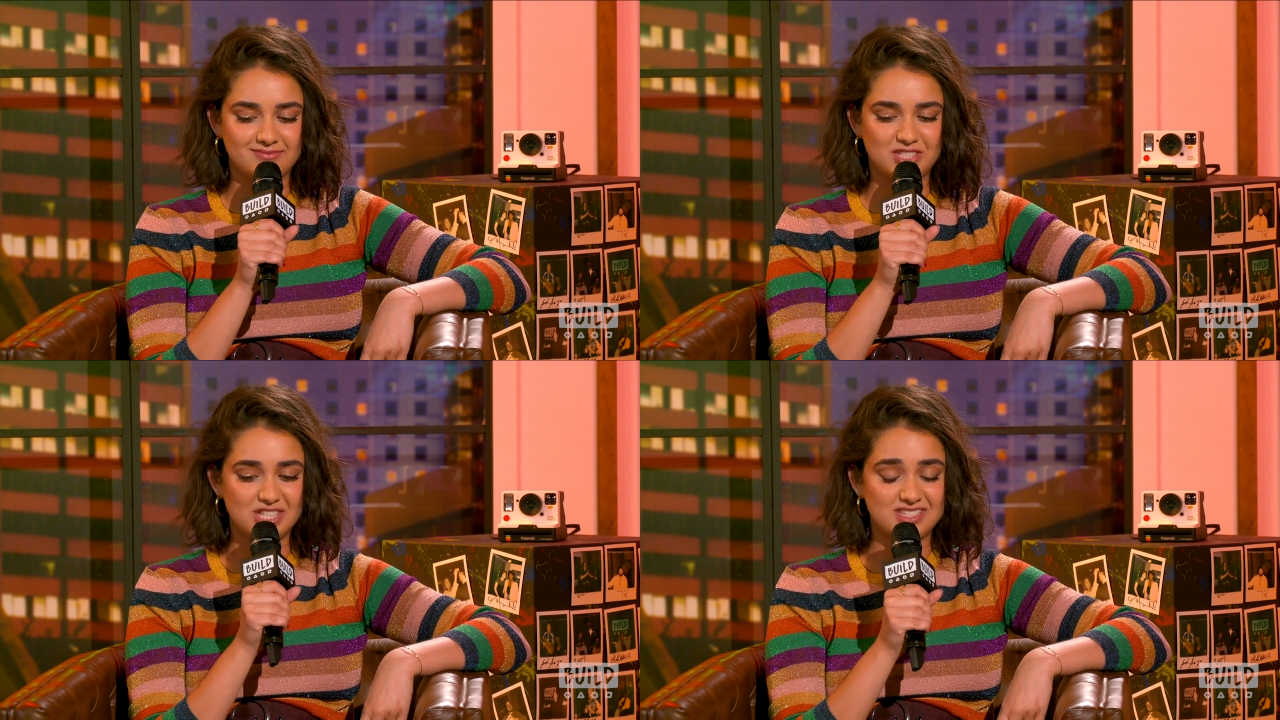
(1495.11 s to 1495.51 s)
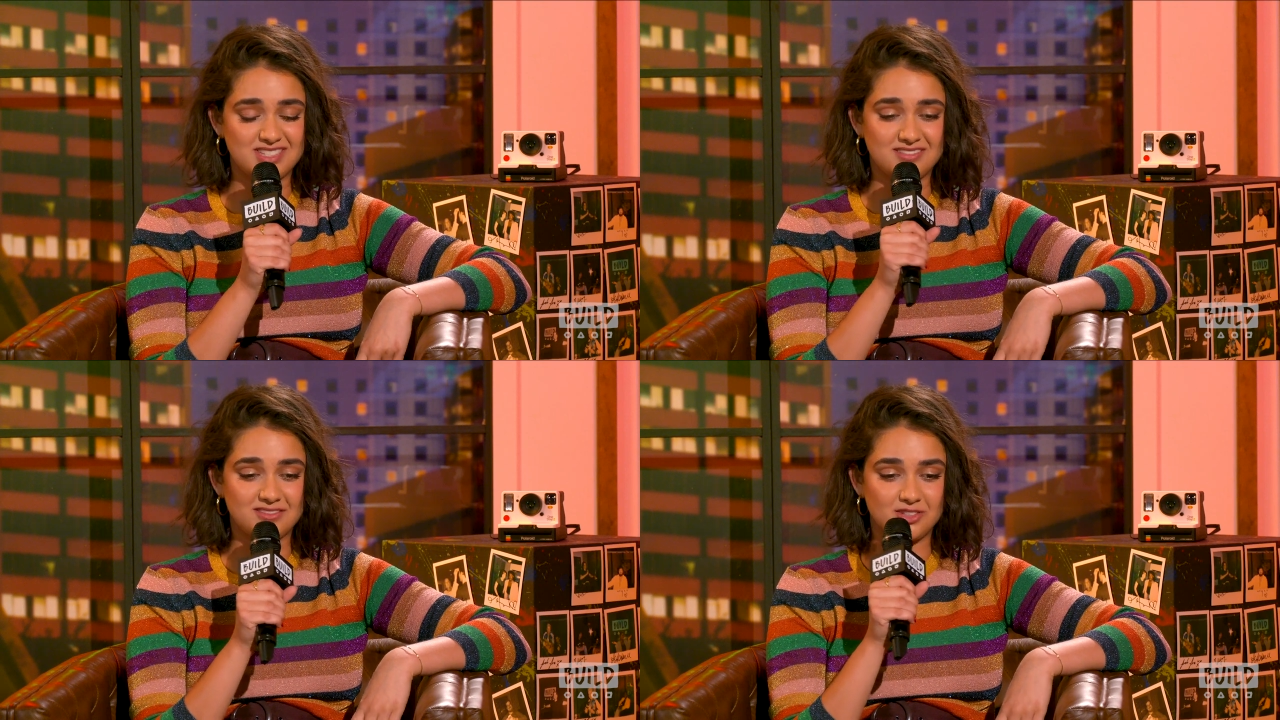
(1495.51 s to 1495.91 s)

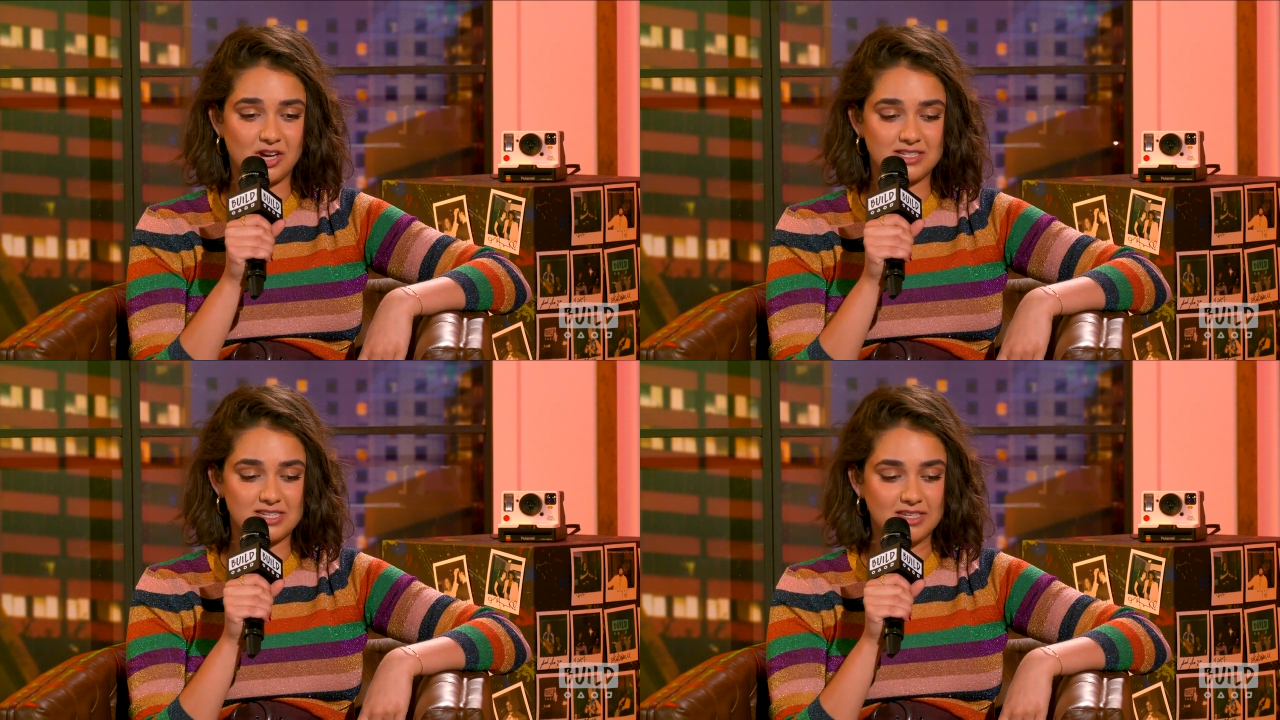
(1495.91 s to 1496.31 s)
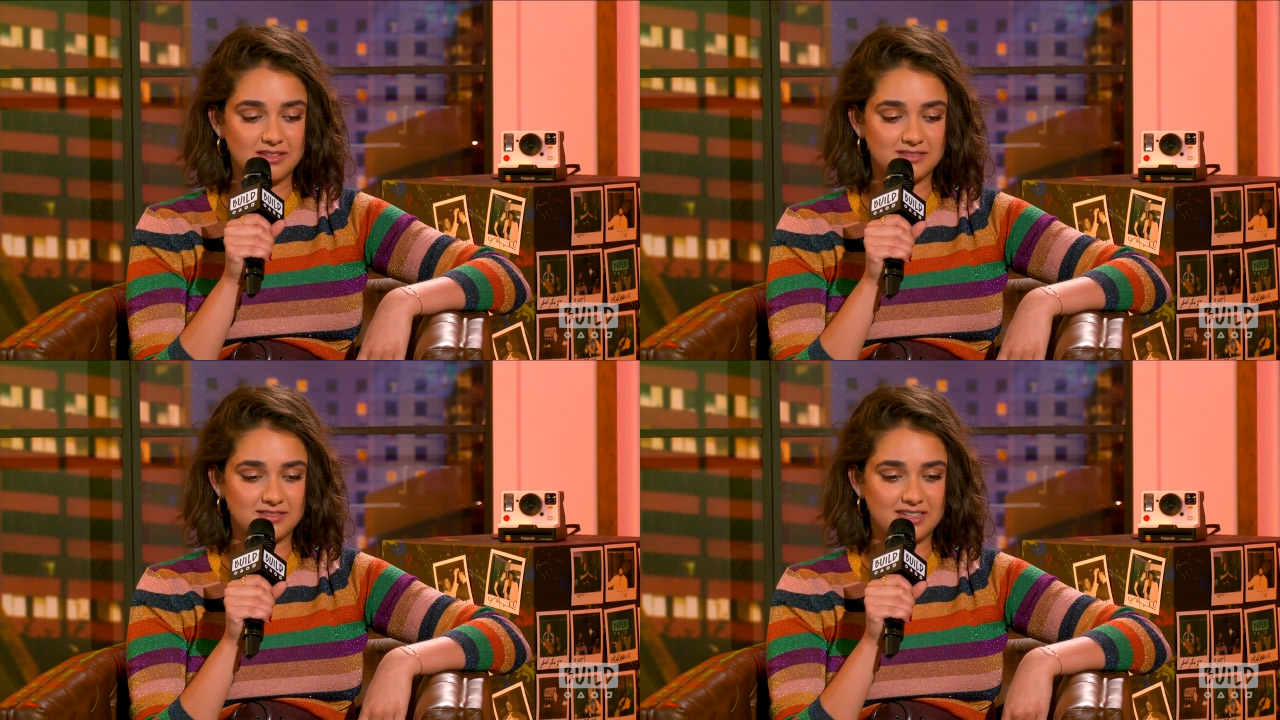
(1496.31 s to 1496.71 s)
just tried
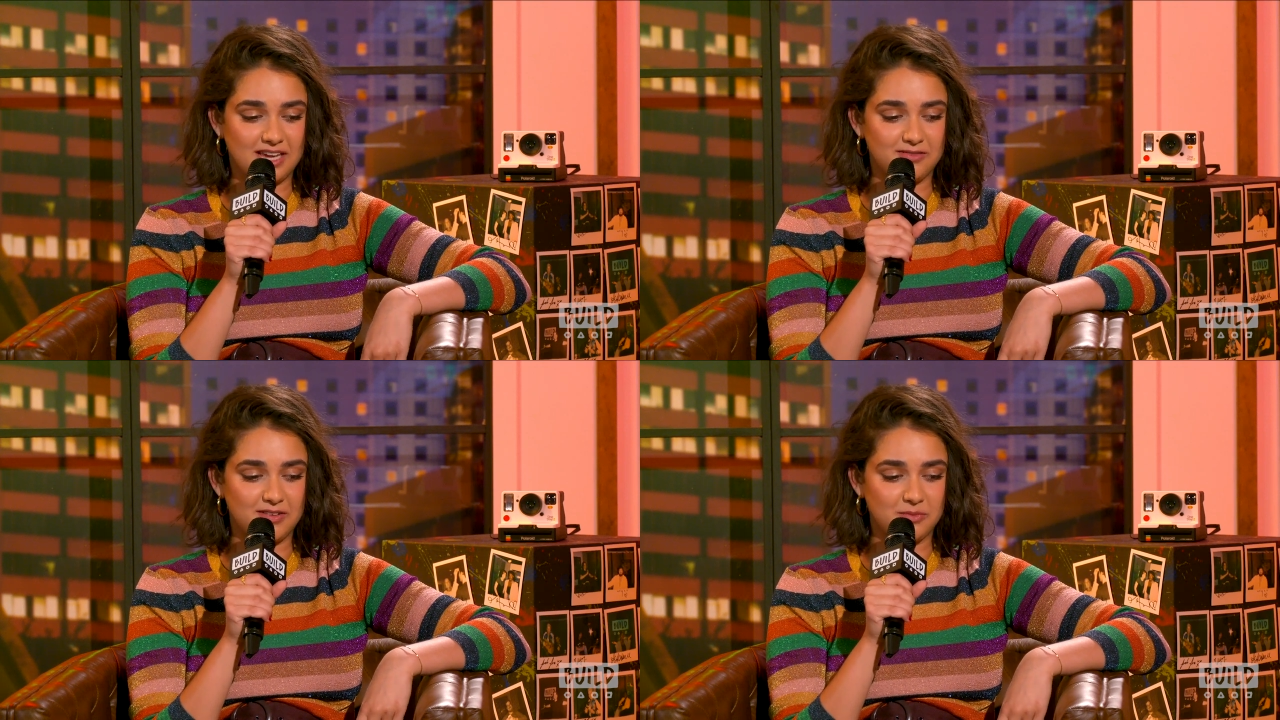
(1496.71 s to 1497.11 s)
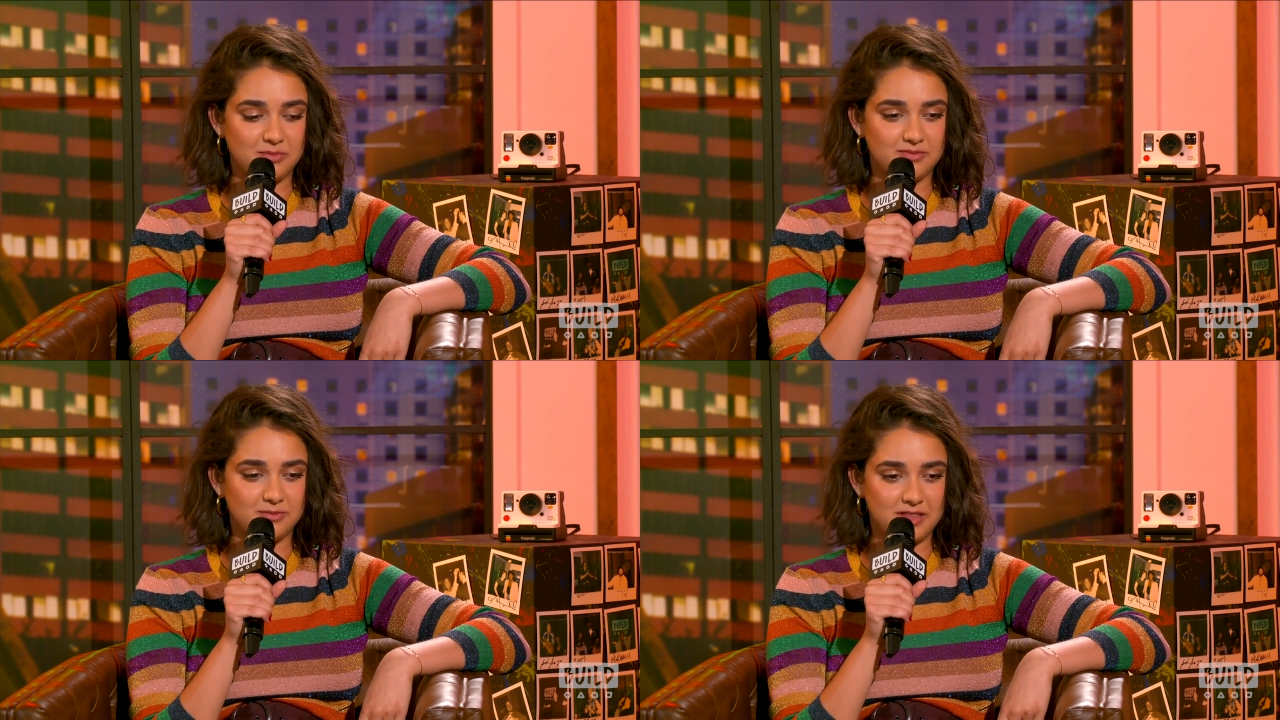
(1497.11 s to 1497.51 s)
to have
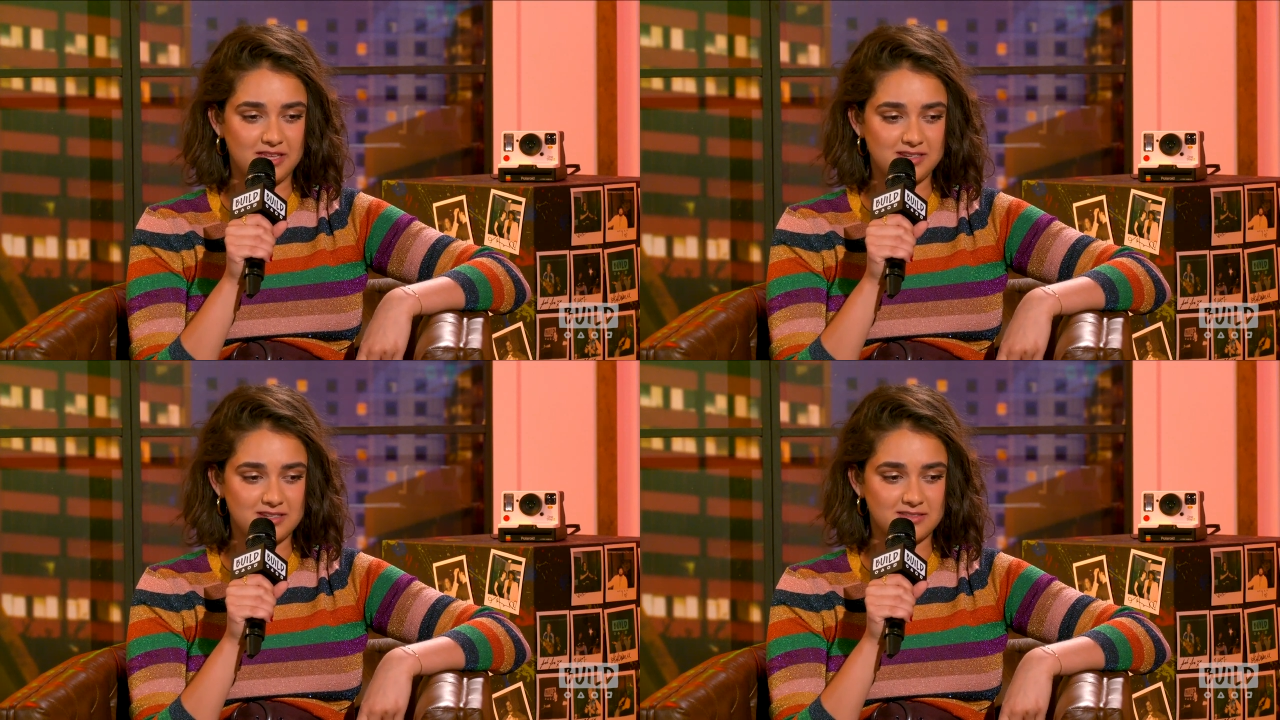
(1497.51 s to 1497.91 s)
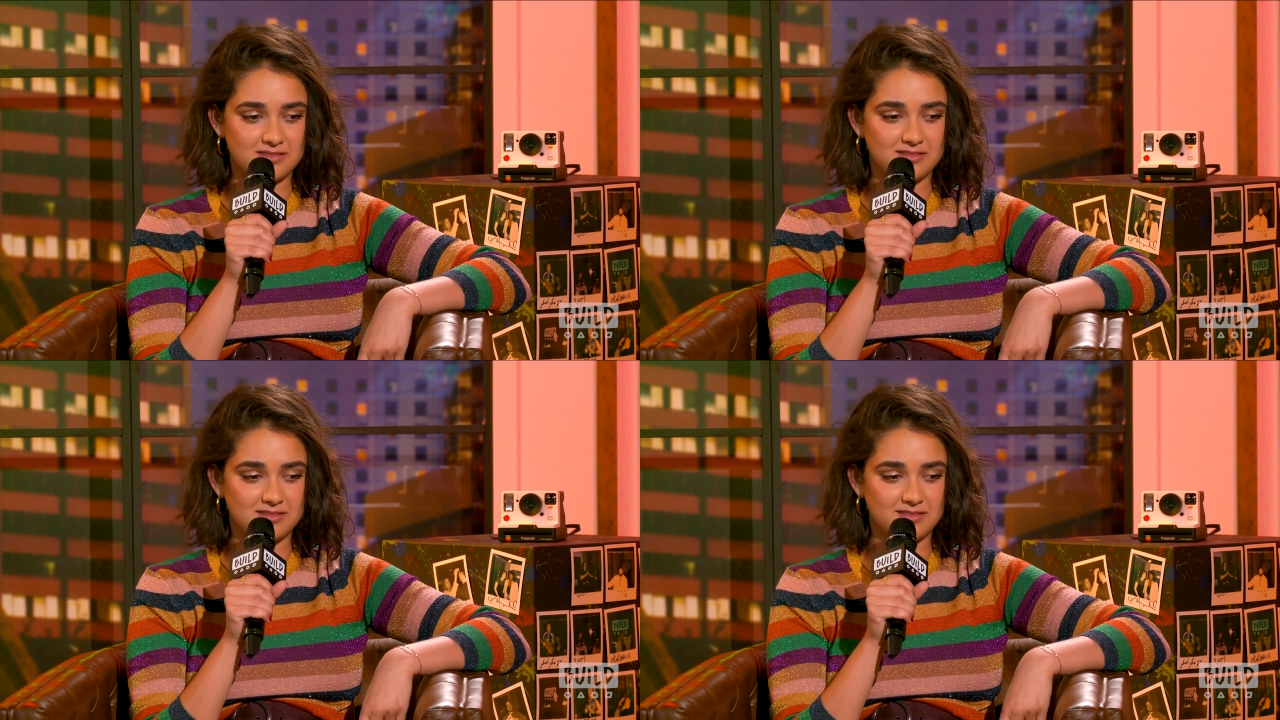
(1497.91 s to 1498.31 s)
fun with it.
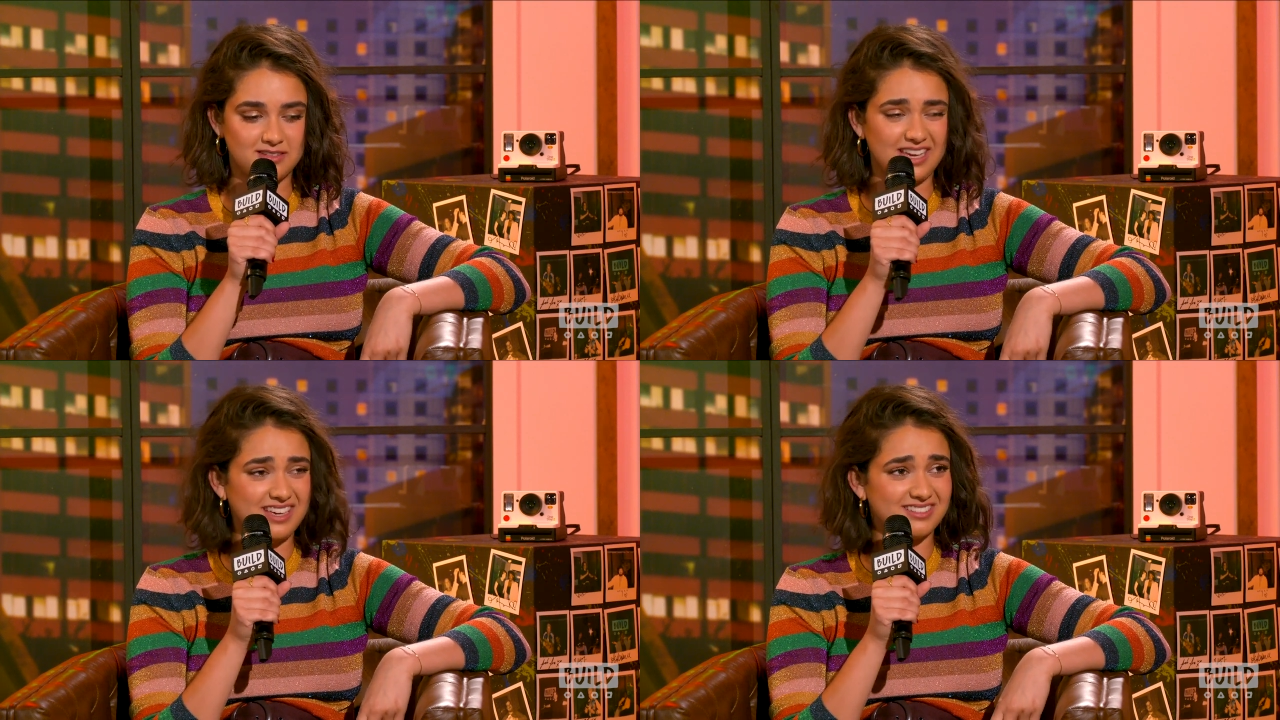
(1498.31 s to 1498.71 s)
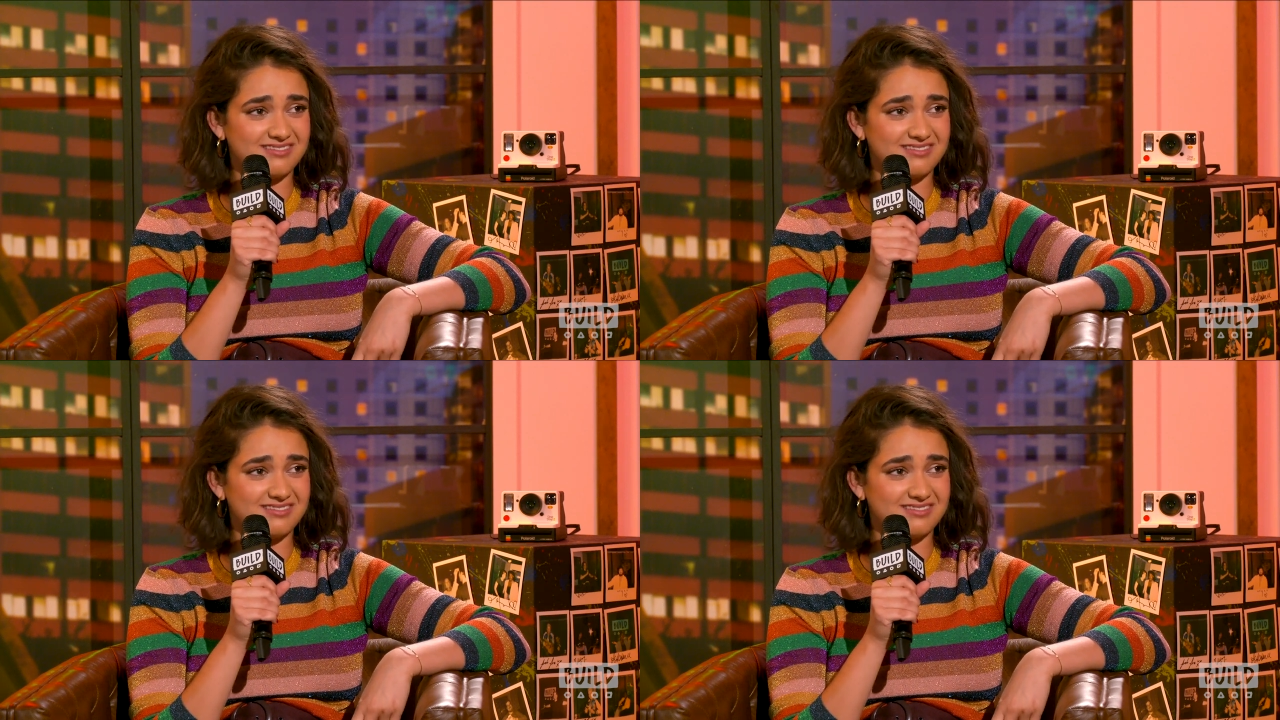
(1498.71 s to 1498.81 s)
Yeah.